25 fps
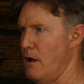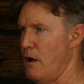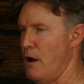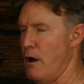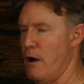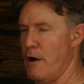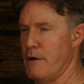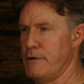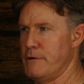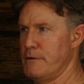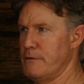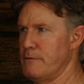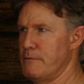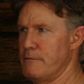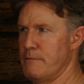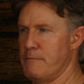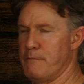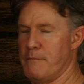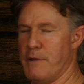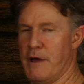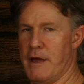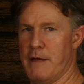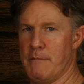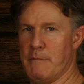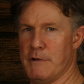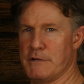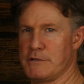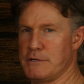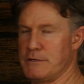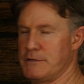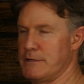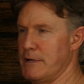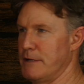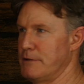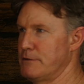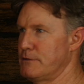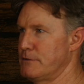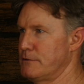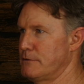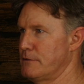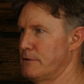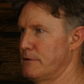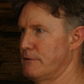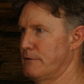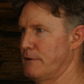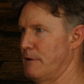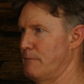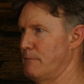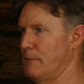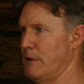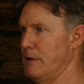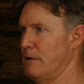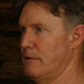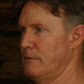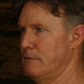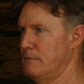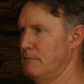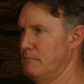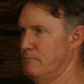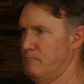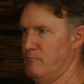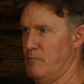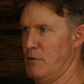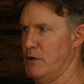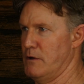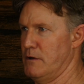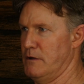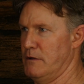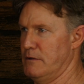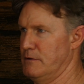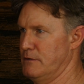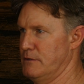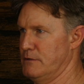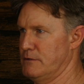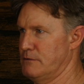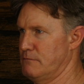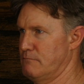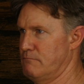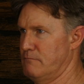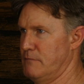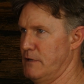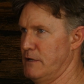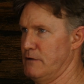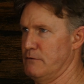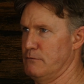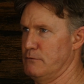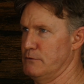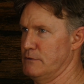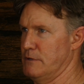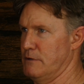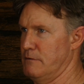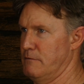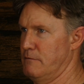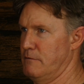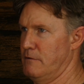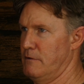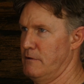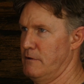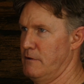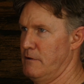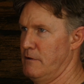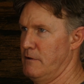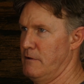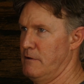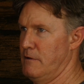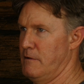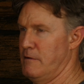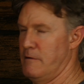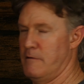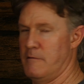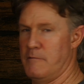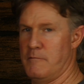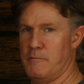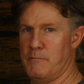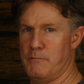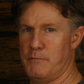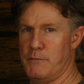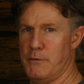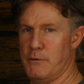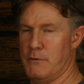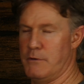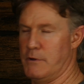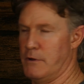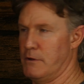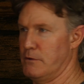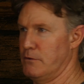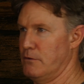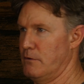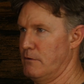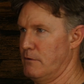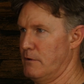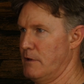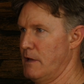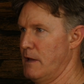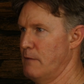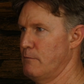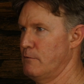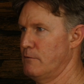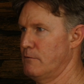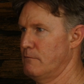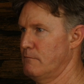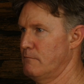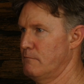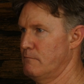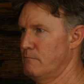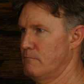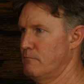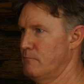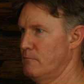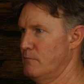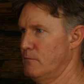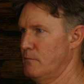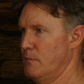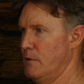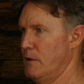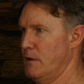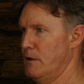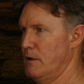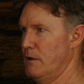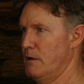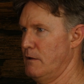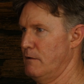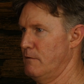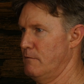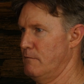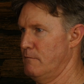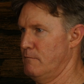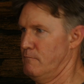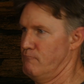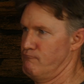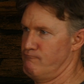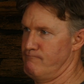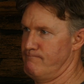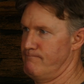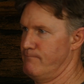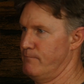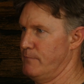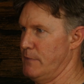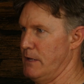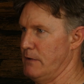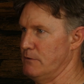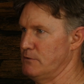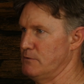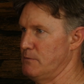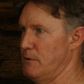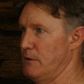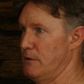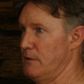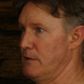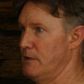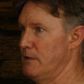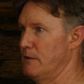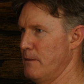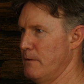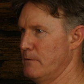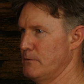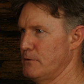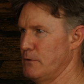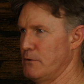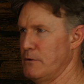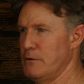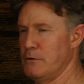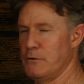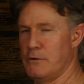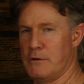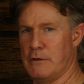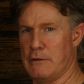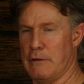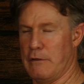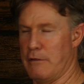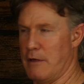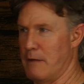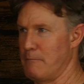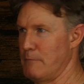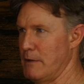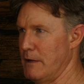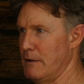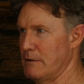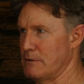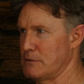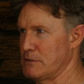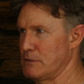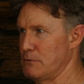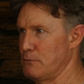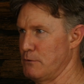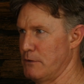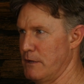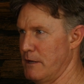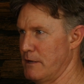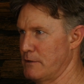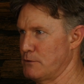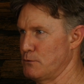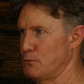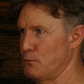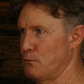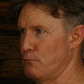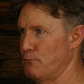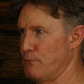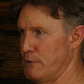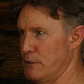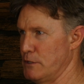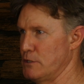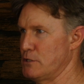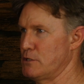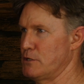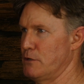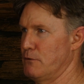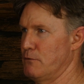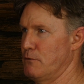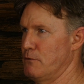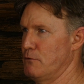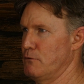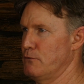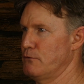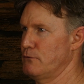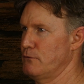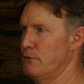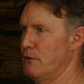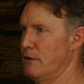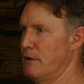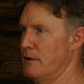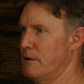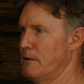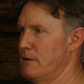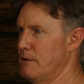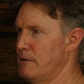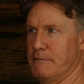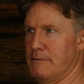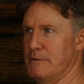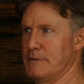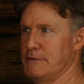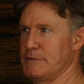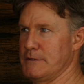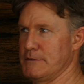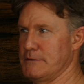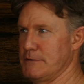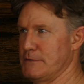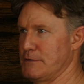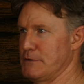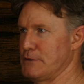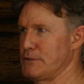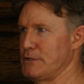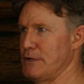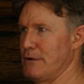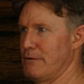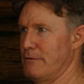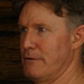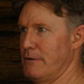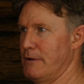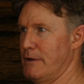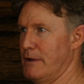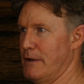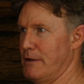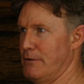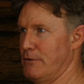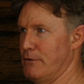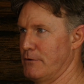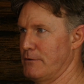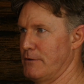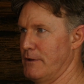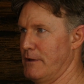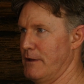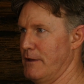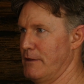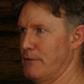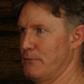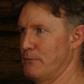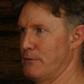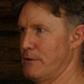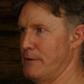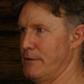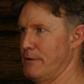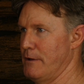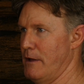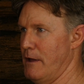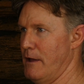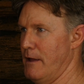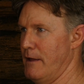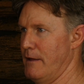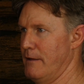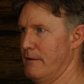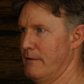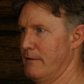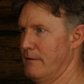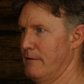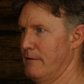I didn't pay much attention to the thumbnail, only of that it was building a log cabin, and that was about it. So I didn't look at the thumbnail to see what the actual finished shelter looks like. This isn't a shelter you're going to knock together in a day.